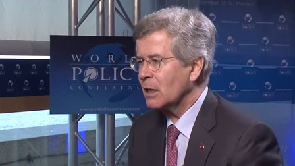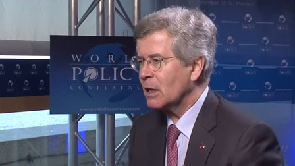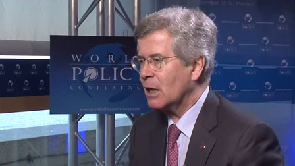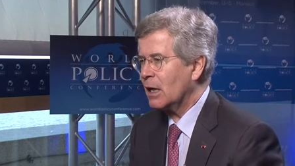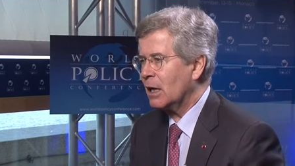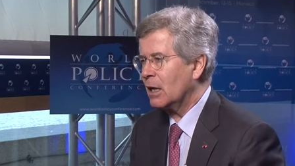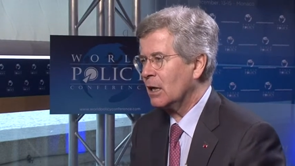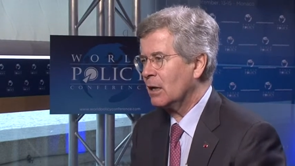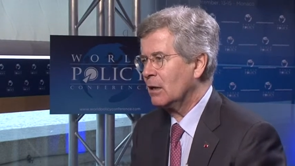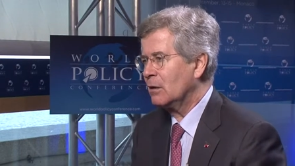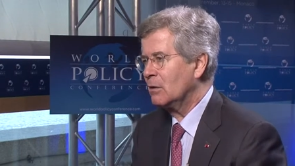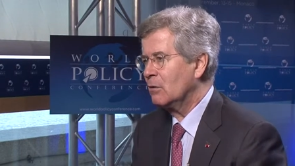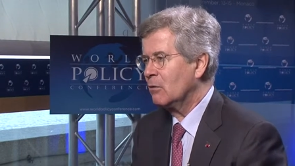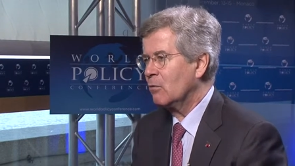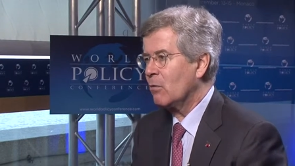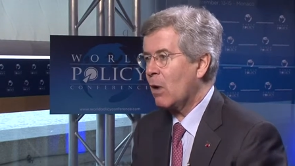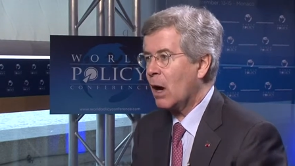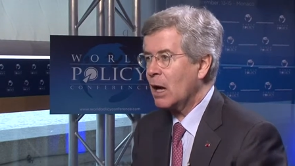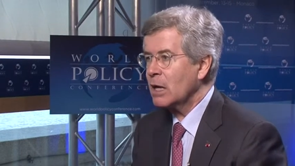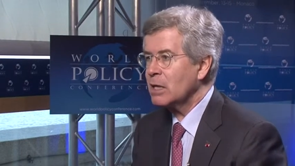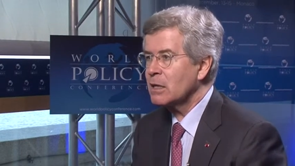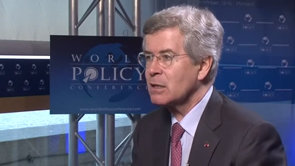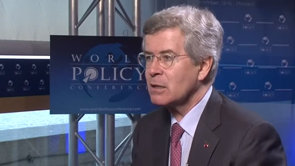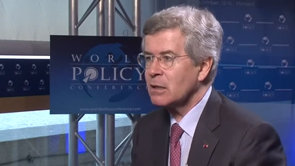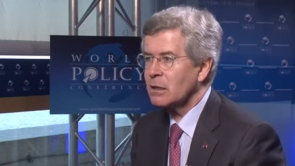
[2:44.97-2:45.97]
And
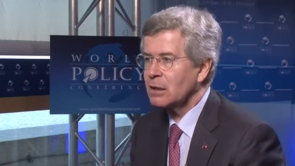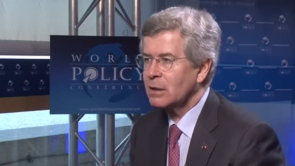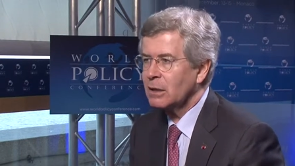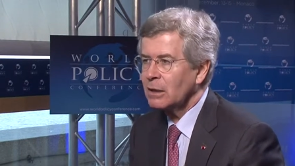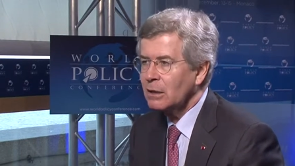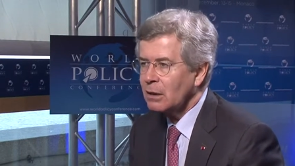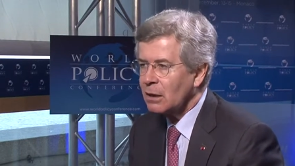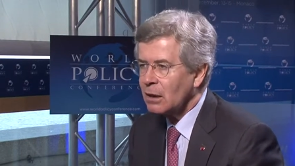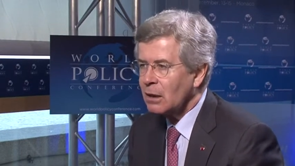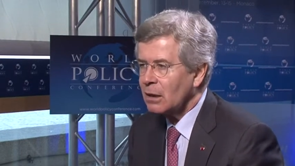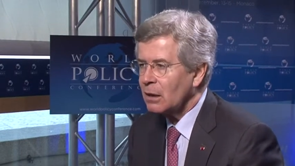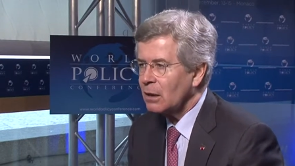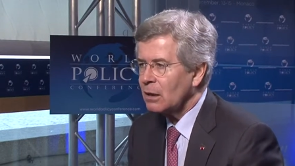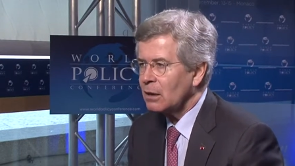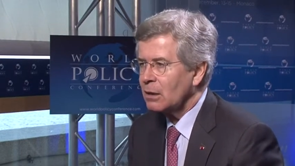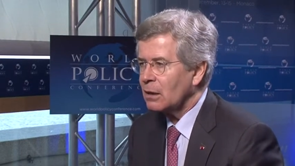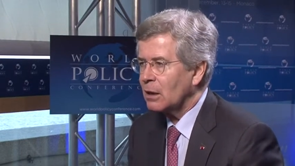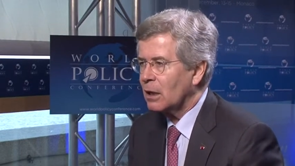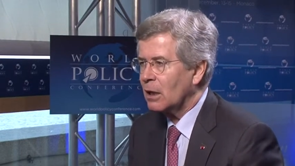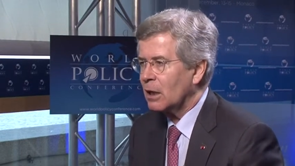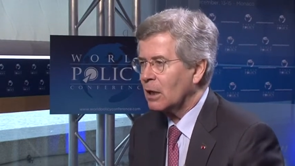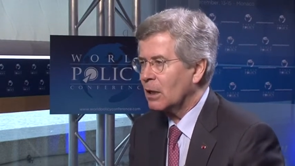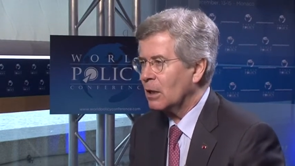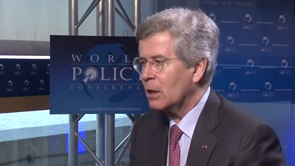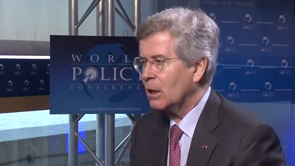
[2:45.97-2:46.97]
wisely,
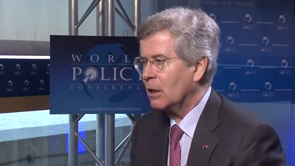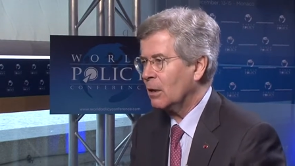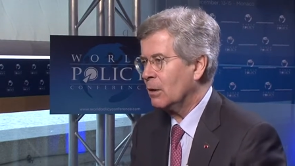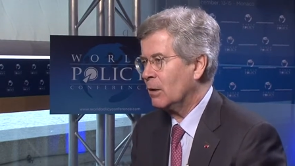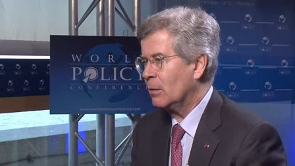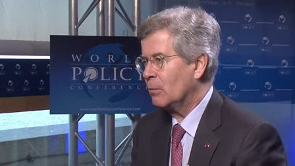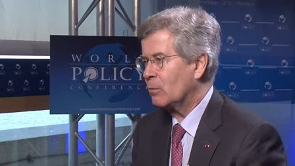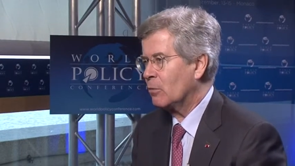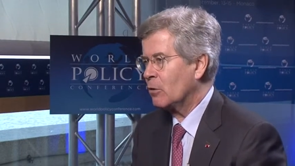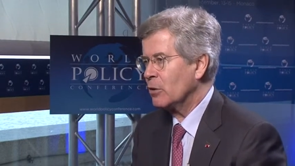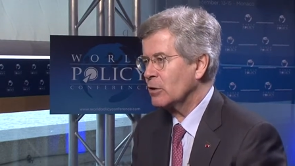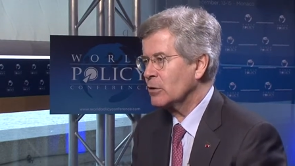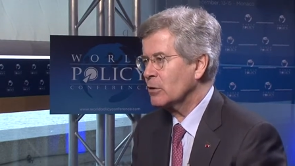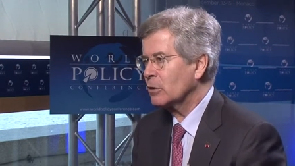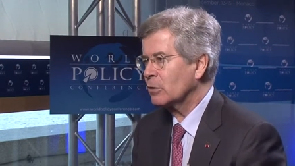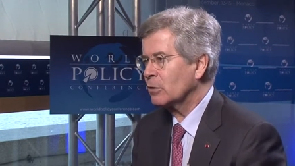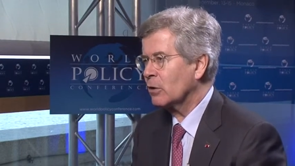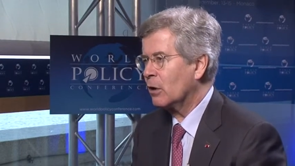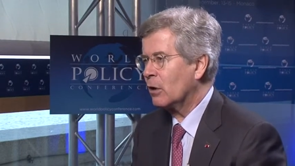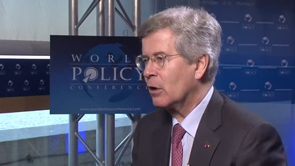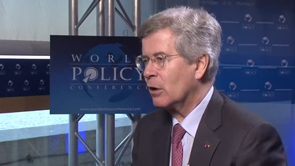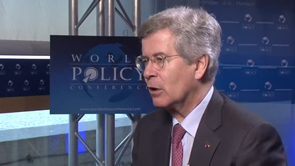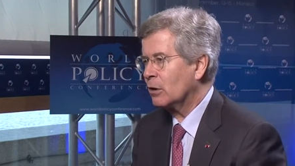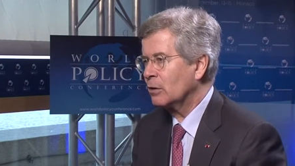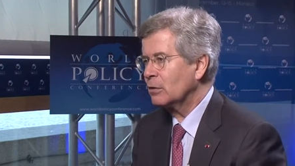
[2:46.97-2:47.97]
uh, President
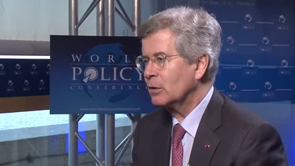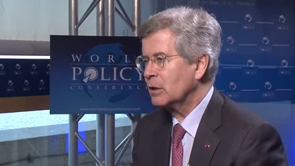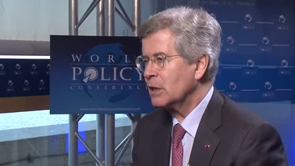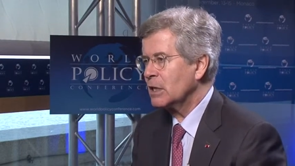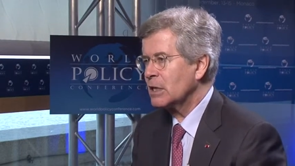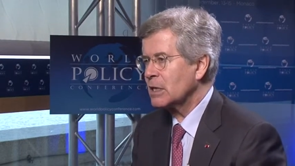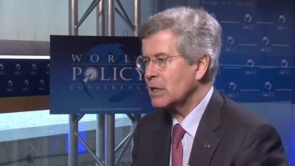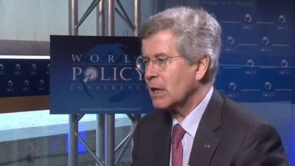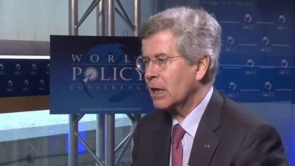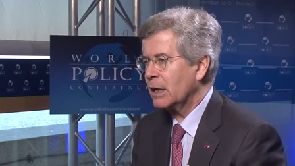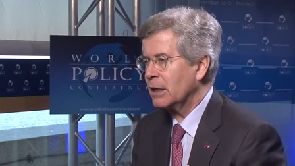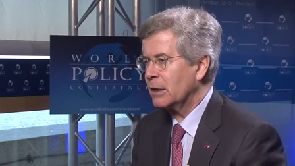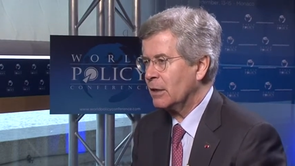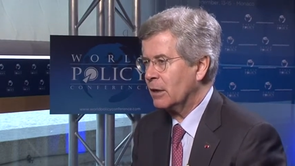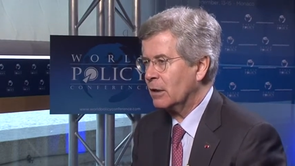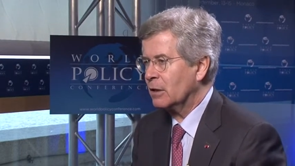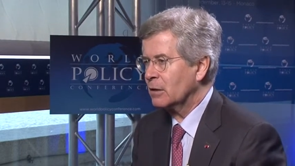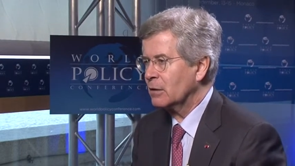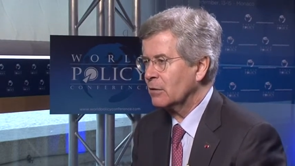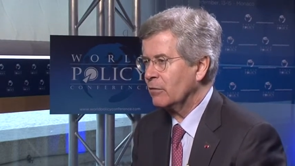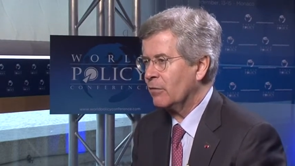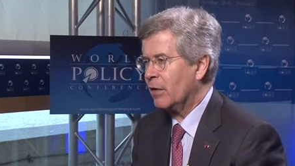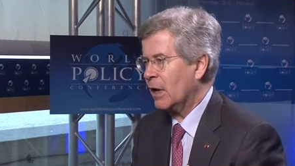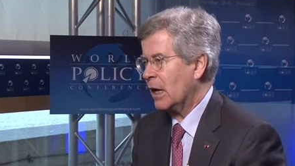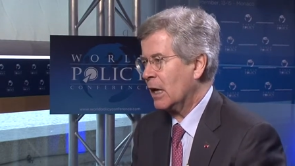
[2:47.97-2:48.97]
Hollande
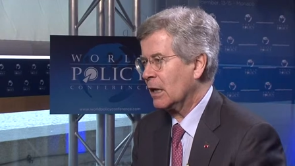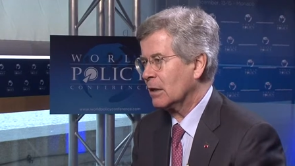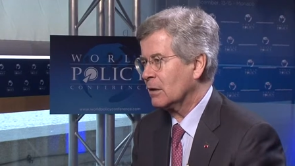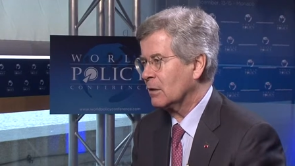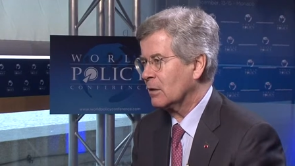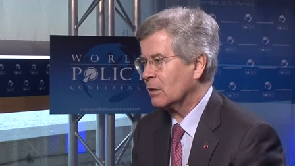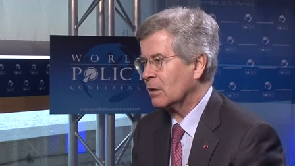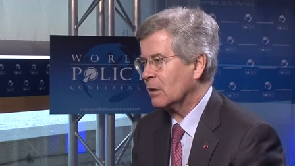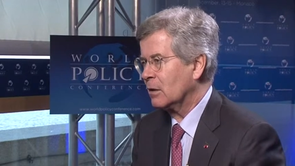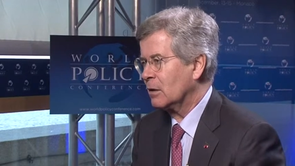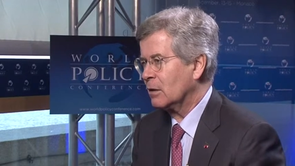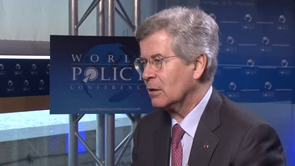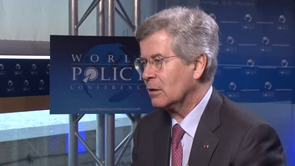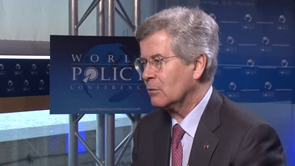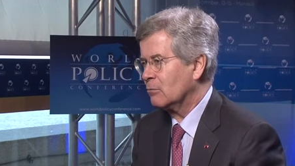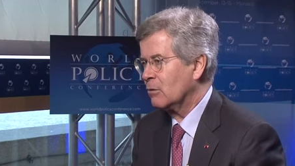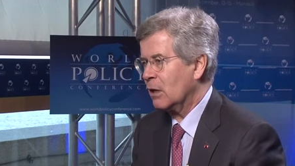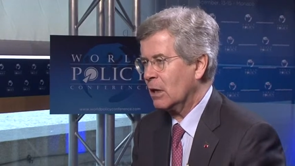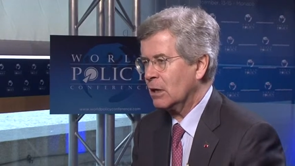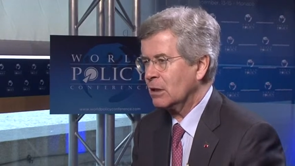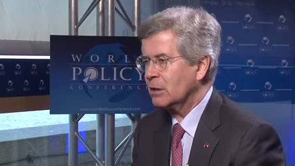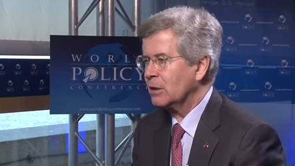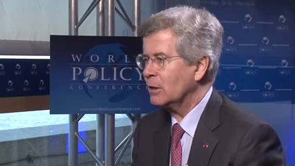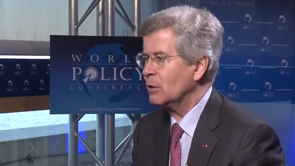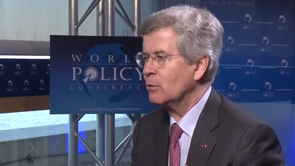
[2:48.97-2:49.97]
decided that, uh,
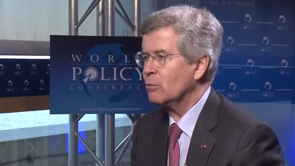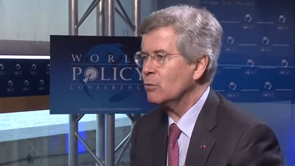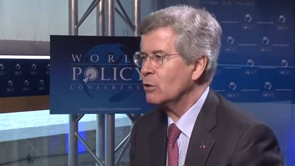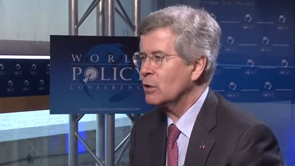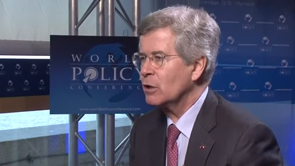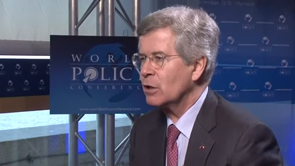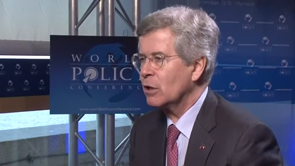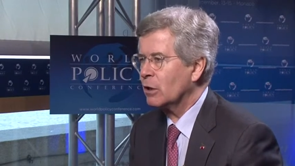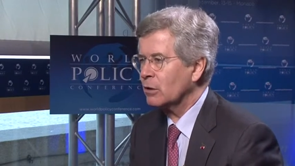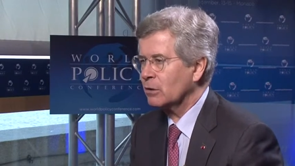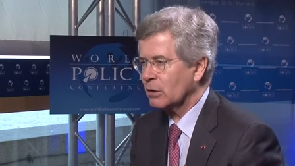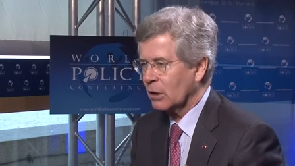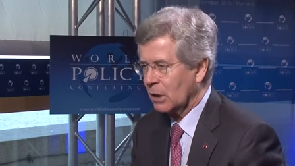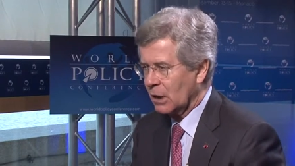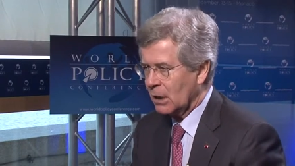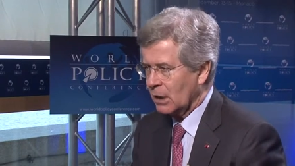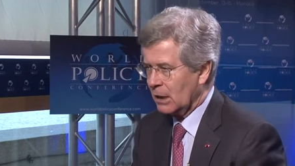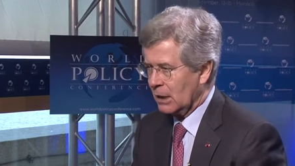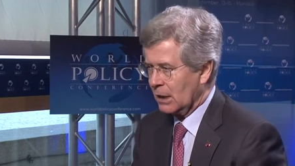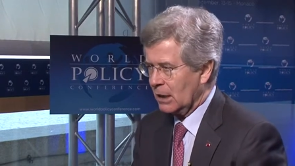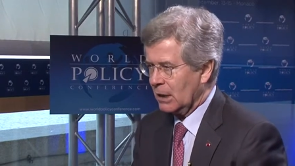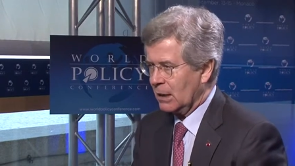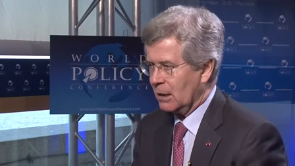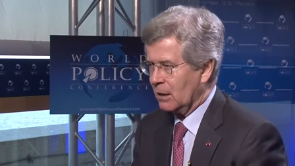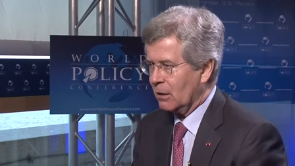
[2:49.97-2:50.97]
well, he would not
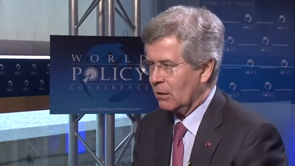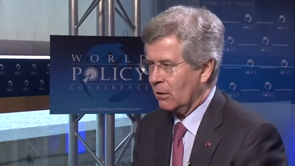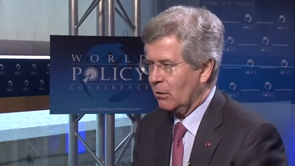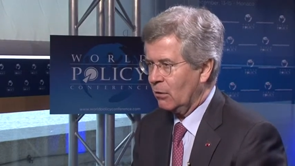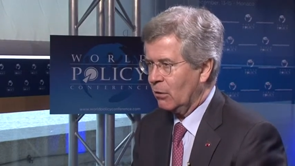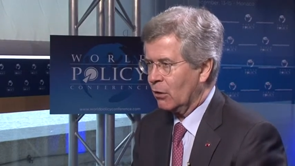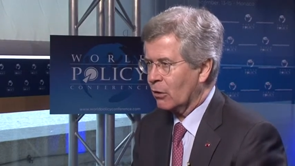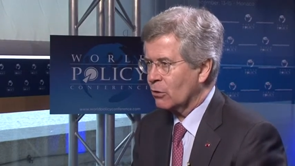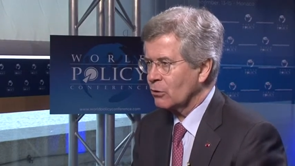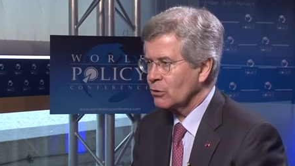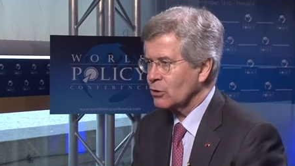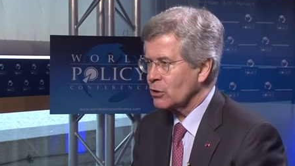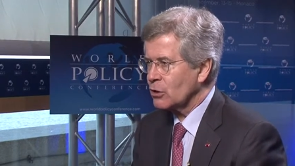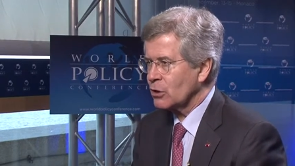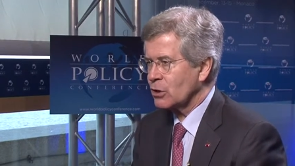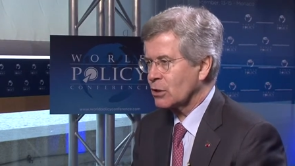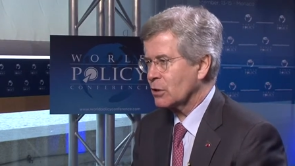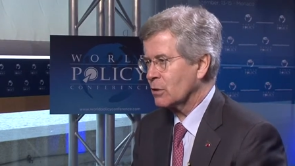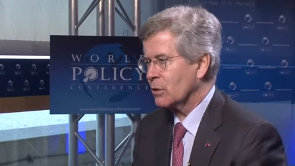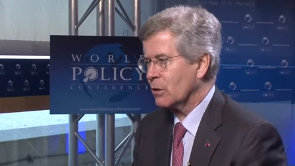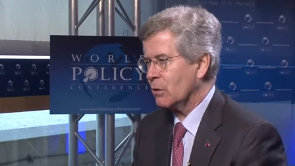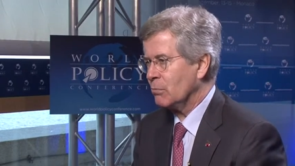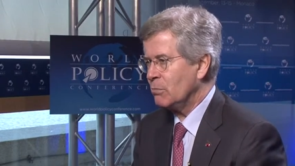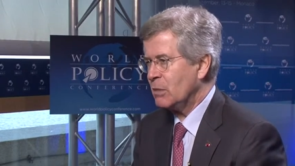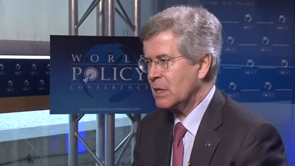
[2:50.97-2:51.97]
launch
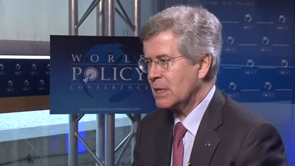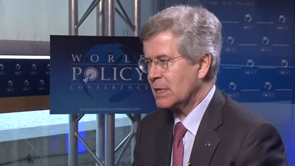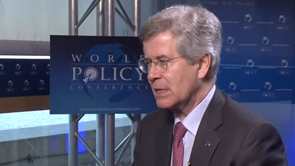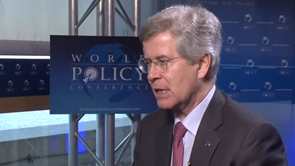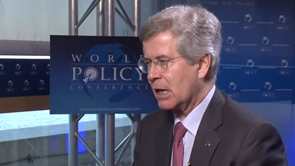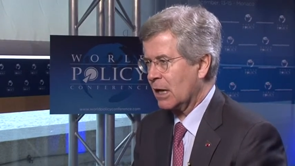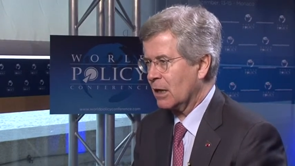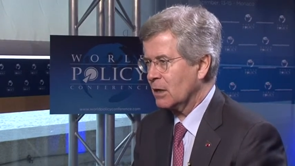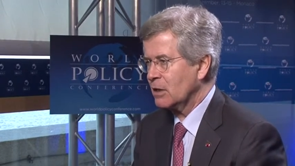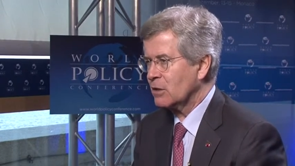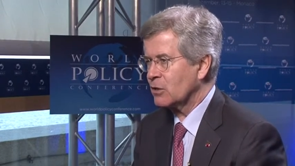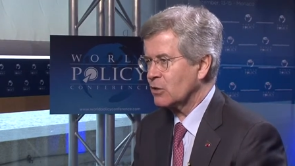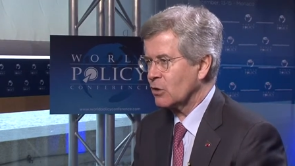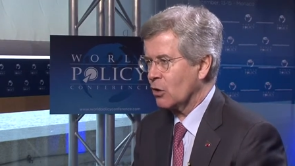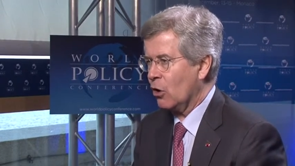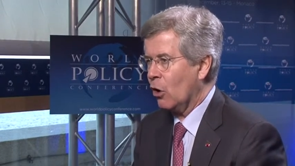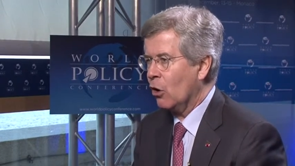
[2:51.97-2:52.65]
missiles